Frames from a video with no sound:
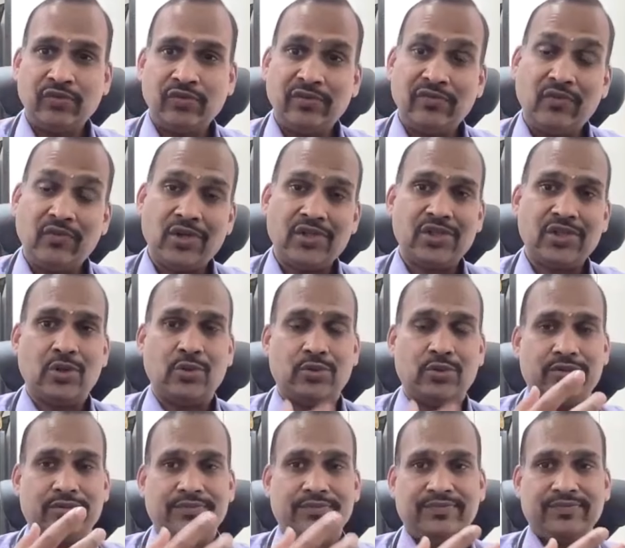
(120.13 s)
will wash out
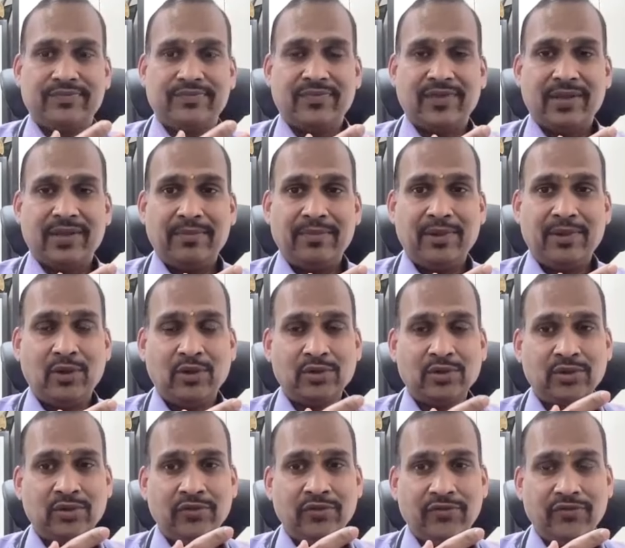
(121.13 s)
because
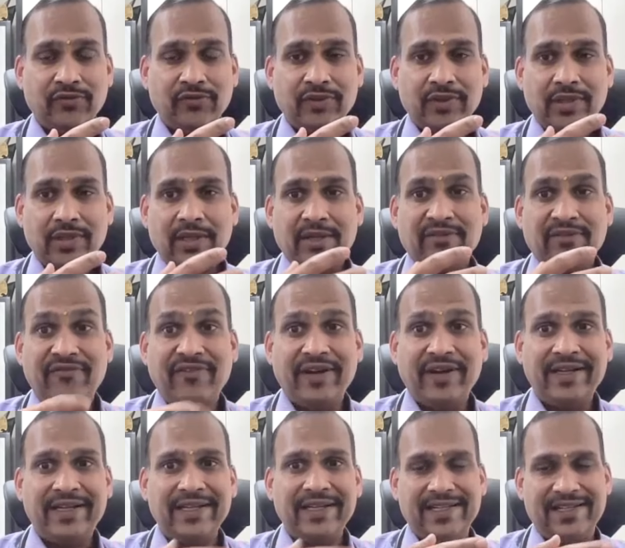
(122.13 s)
of
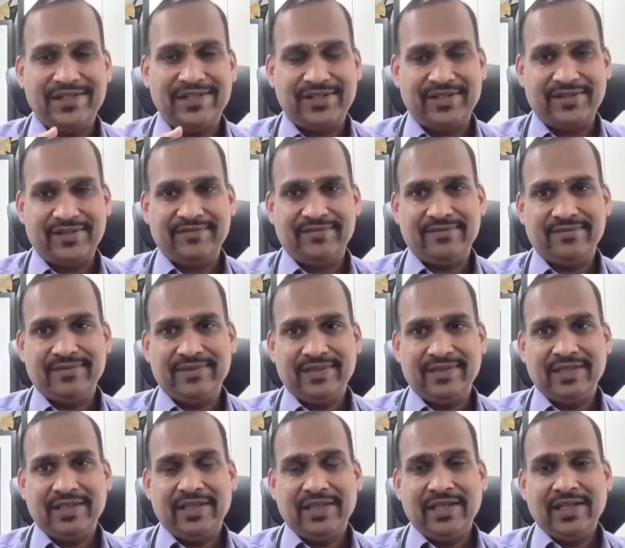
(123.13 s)
ventilation.
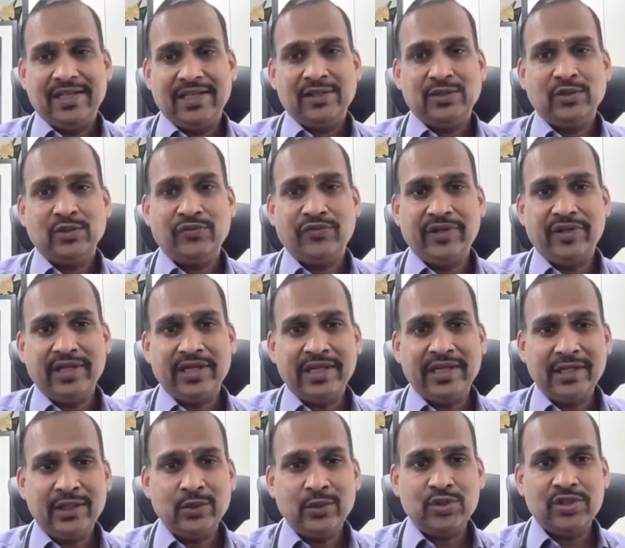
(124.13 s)
So we
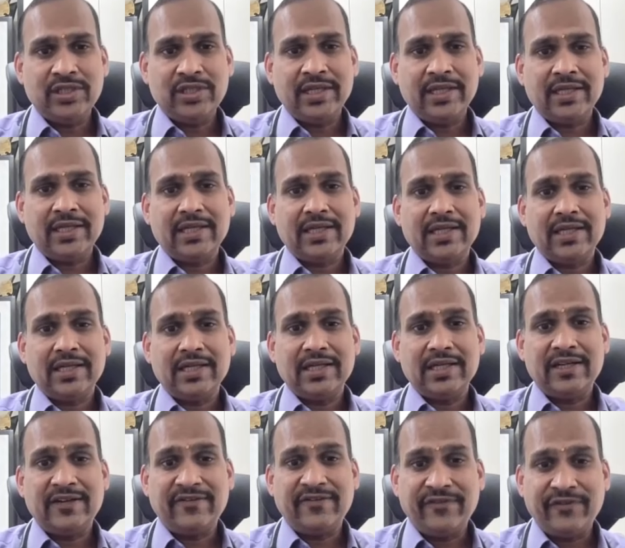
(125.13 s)
need to check
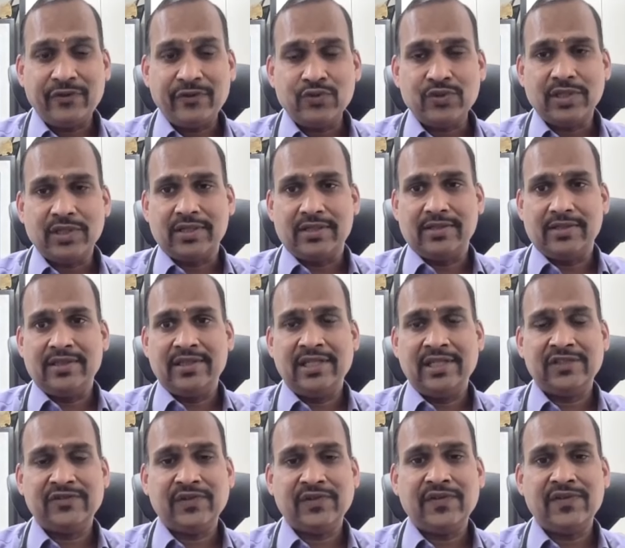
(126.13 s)
diffusion.
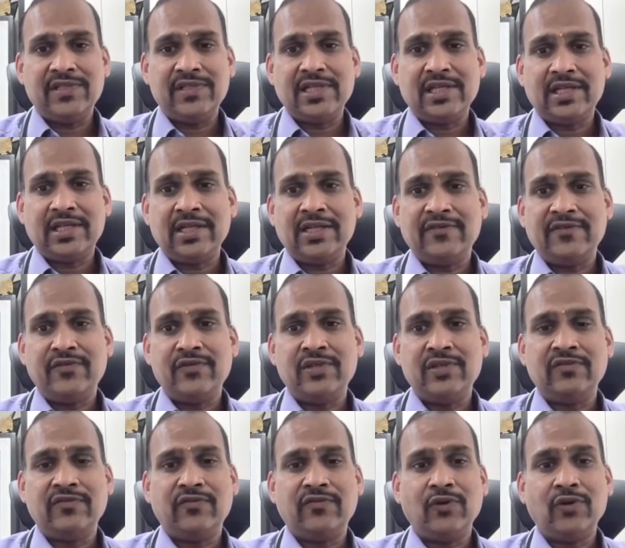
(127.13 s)
That's why we're checking
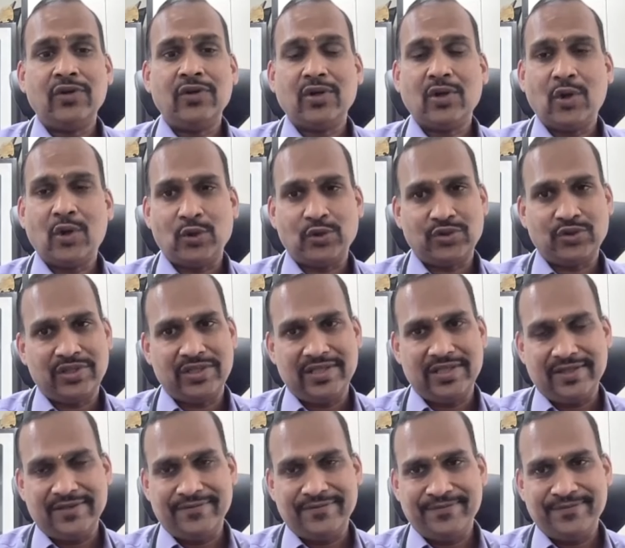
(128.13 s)
diffusion for oxygen.